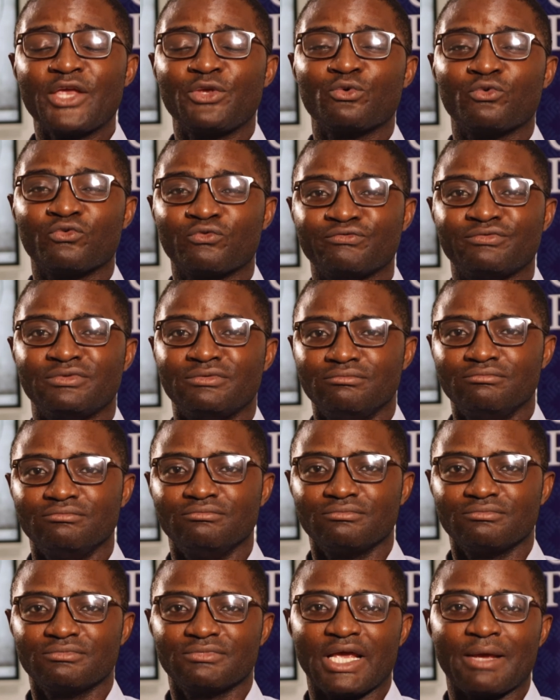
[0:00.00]
you've
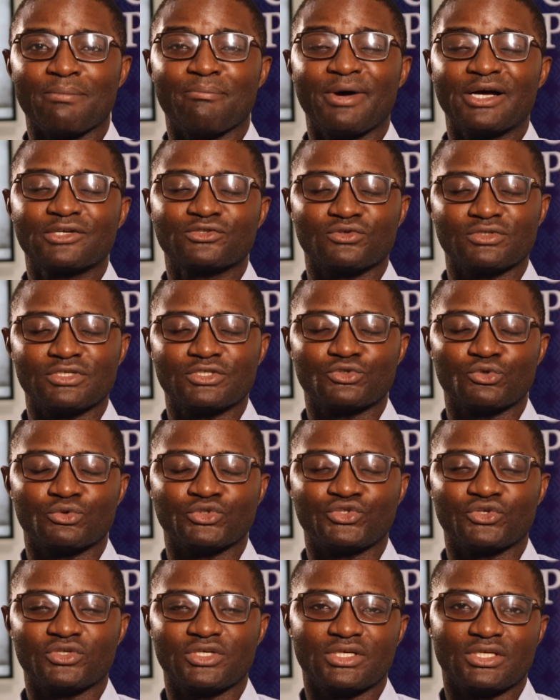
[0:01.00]
embarked on this whole
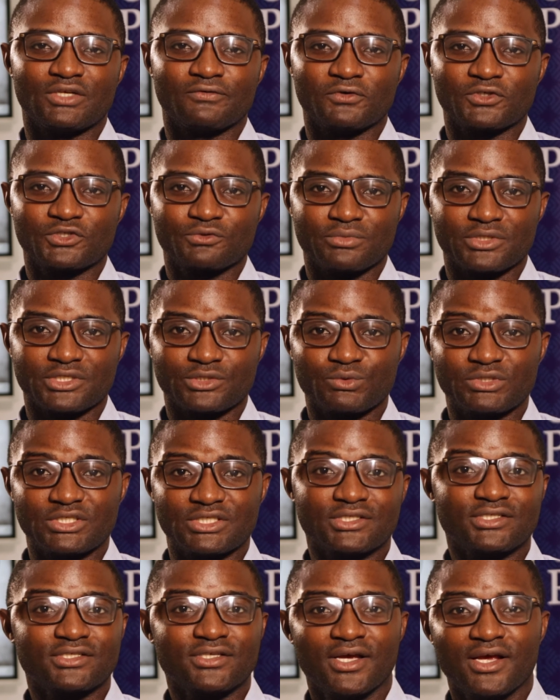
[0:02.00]
journey in the first place, which
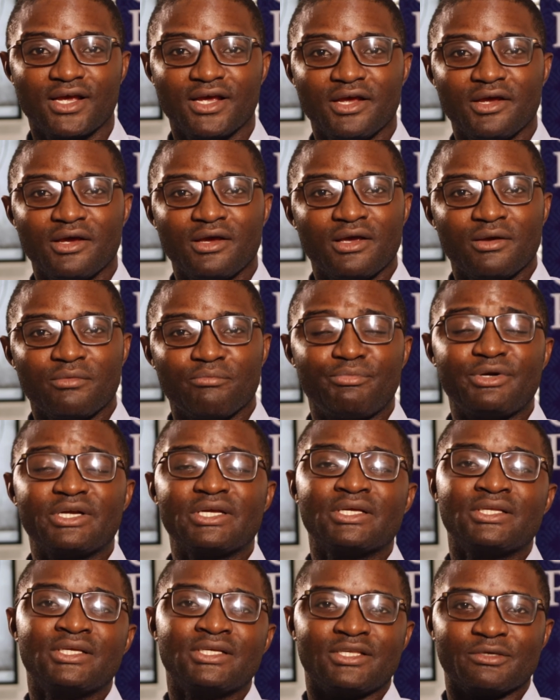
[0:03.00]
is
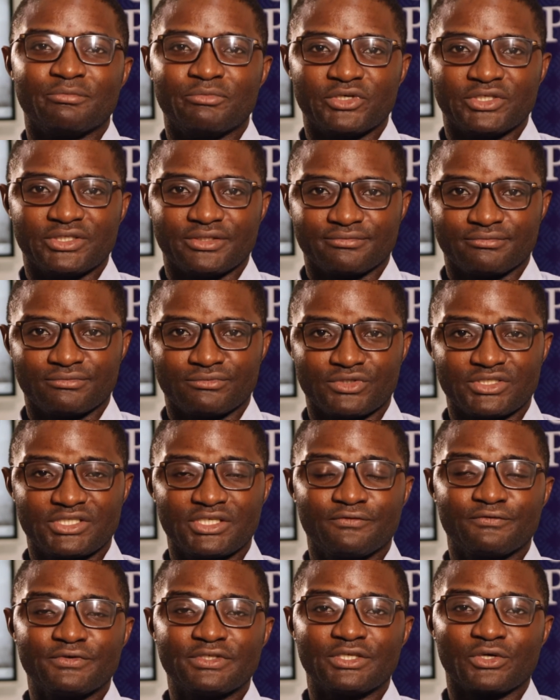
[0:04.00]
bringing in the money,
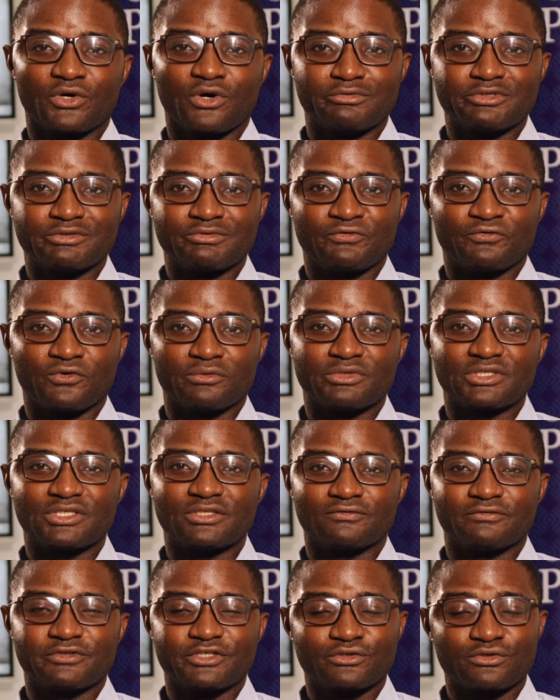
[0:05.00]
receiving the commitment from each
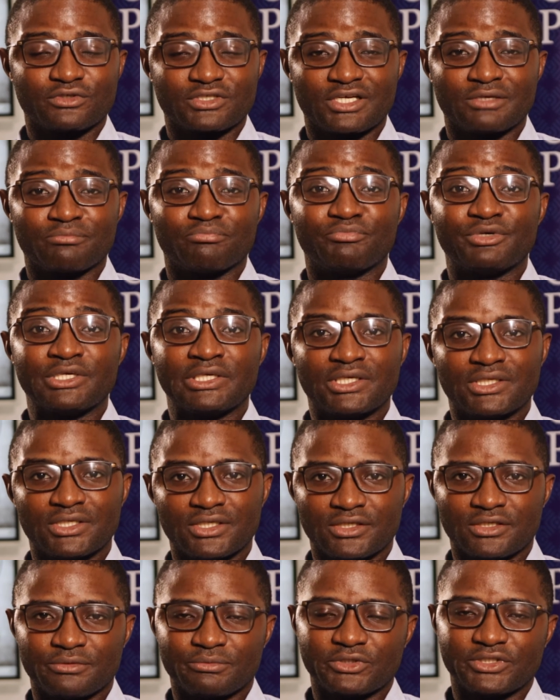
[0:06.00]
investors and bringing
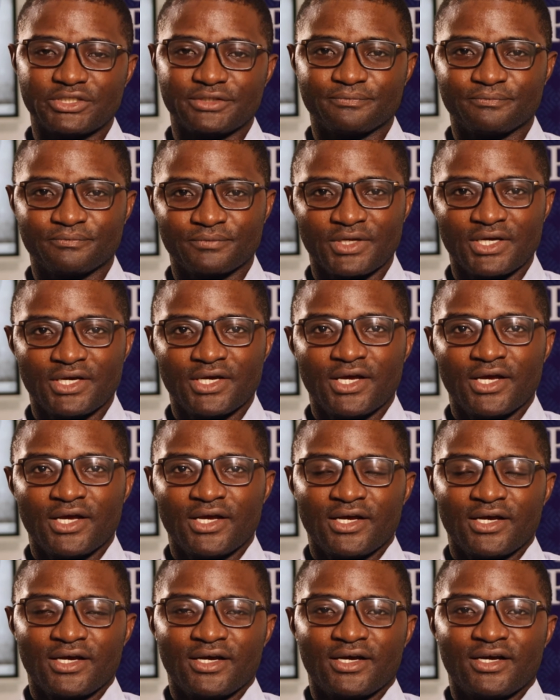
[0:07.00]
in the money.
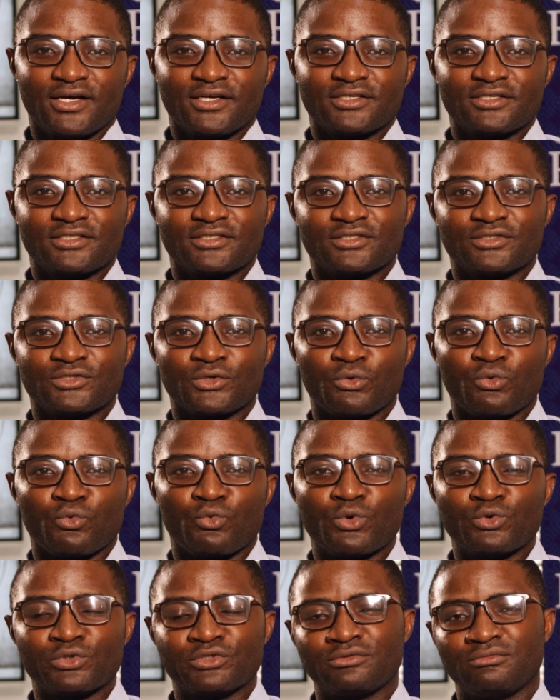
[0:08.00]
So
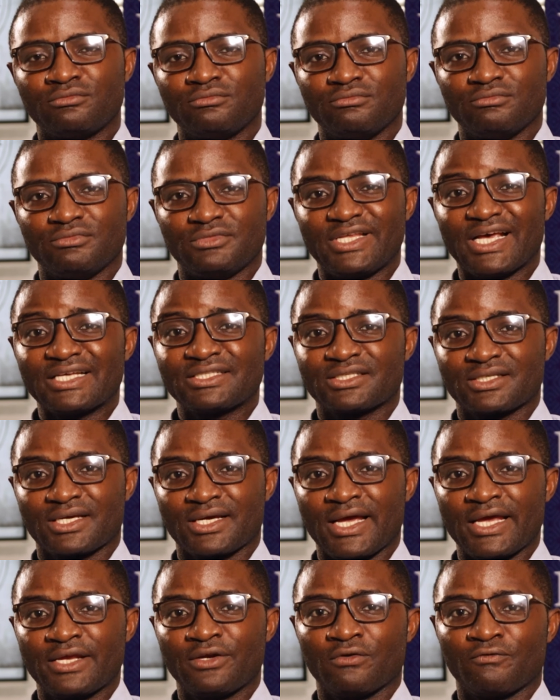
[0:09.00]
that
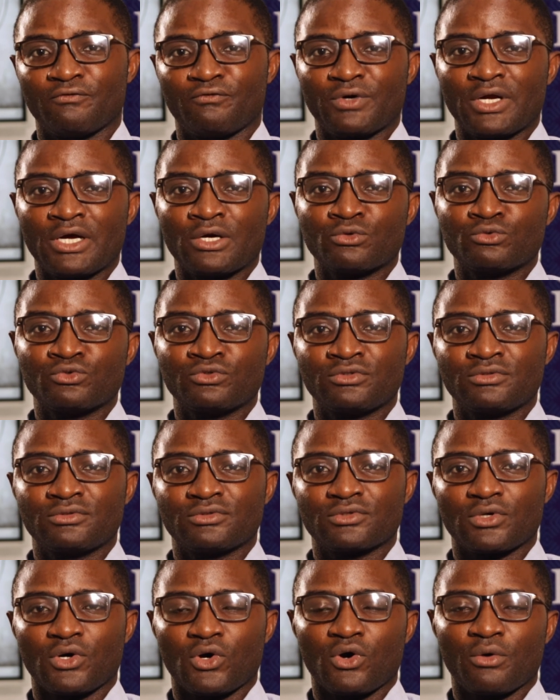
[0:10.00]
kind of
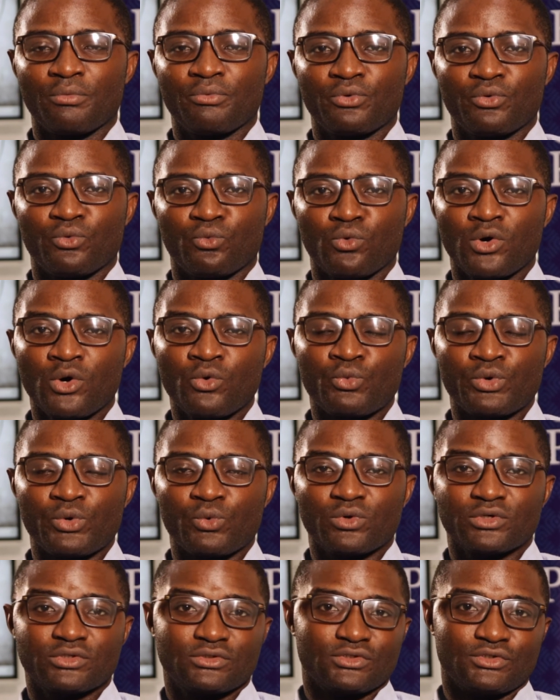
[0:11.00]
rounds up what we
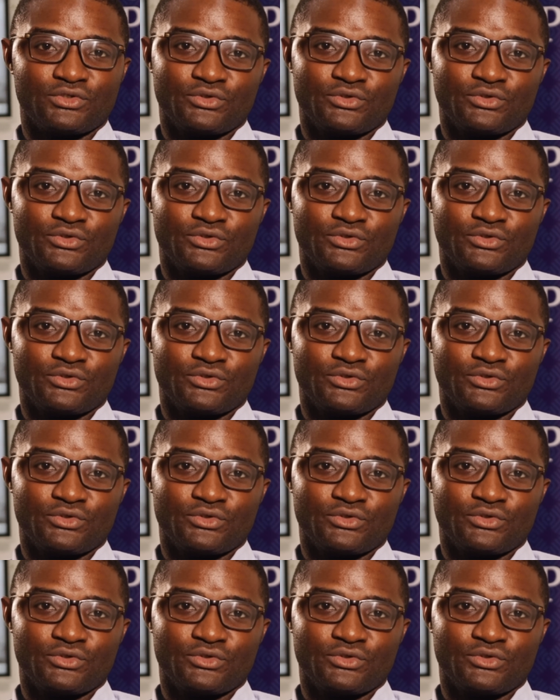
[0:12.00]
want to